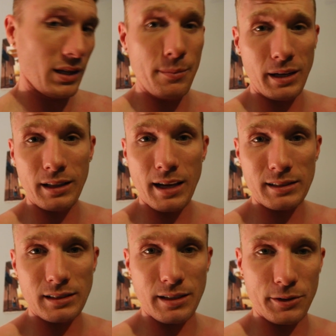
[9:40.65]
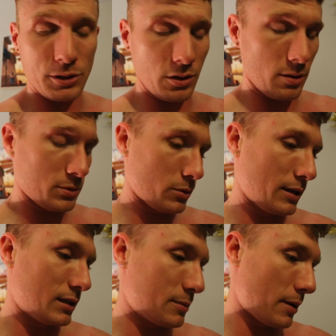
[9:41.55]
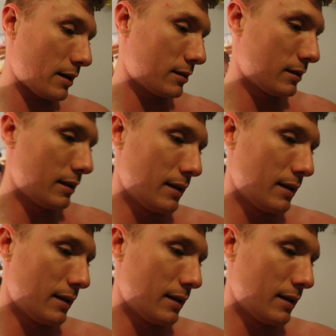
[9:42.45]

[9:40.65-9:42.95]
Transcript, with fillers: And my glasses never showed up, so what do you expect?